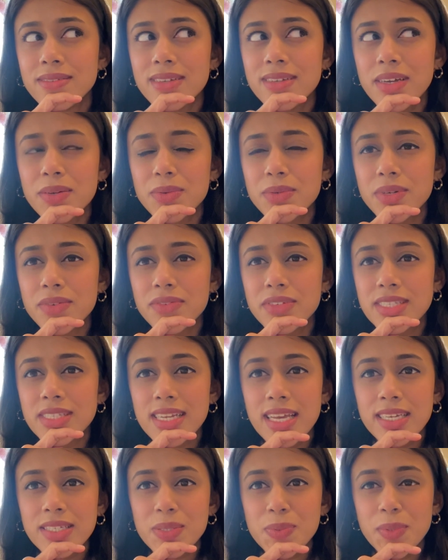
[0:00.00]
I don't know if it's
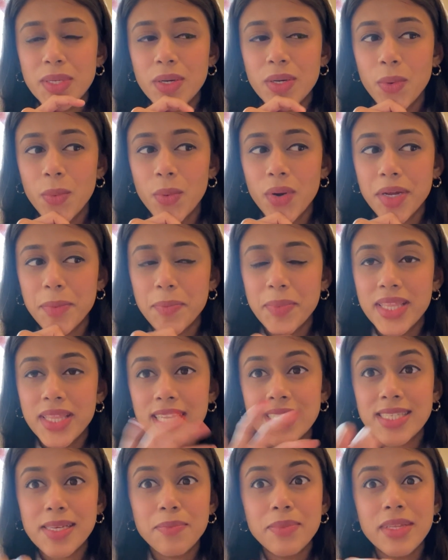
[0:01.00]
next week or what, but
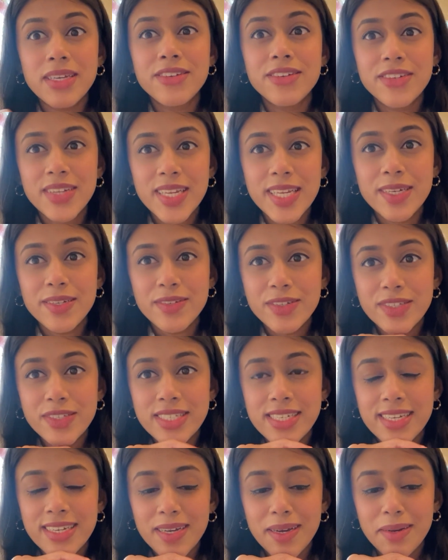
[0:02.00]
there's something really
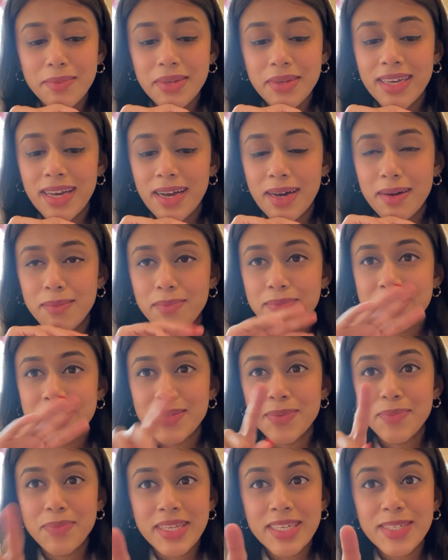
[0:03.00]
interesting coming up.
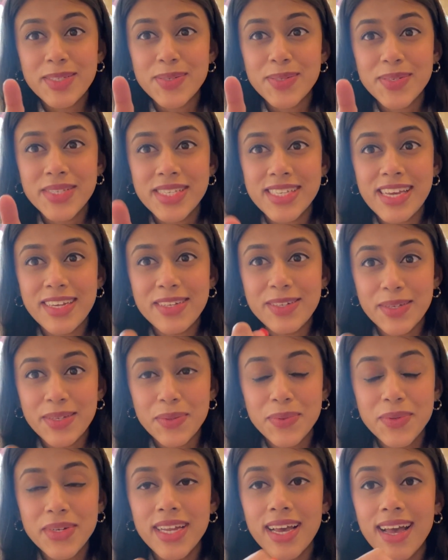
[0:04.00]
So please do stay
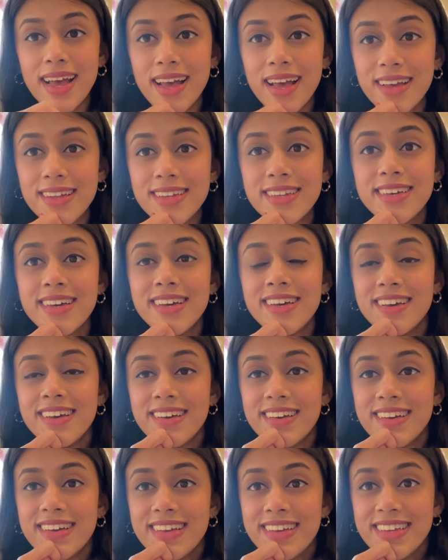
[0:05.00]
tuned. And
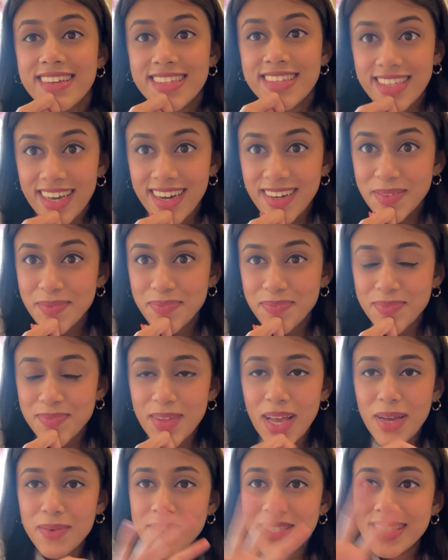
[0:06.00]
yeah,
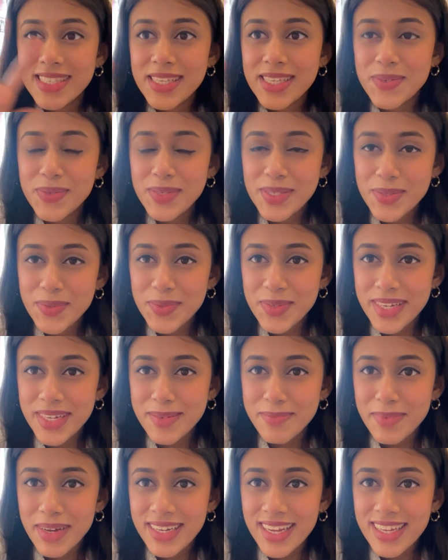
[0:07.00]
I will see you soon
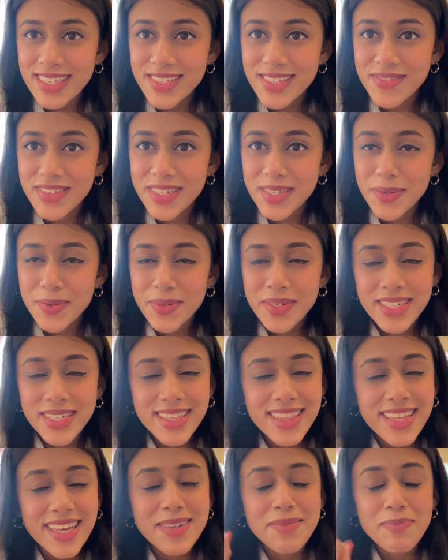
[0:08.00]
in my next video.
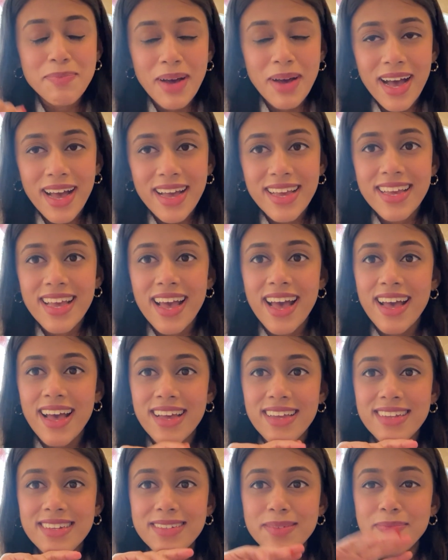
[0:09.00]
Till then, bye,
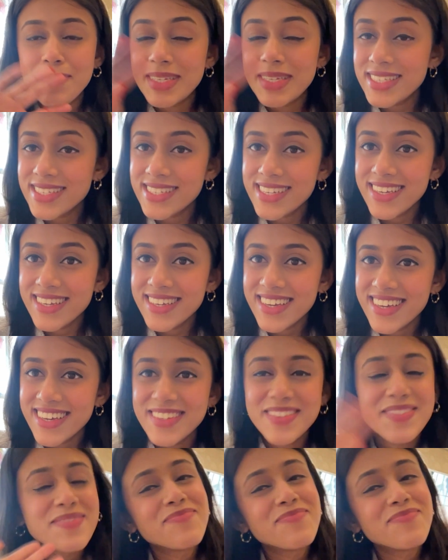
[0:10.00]
and please take care.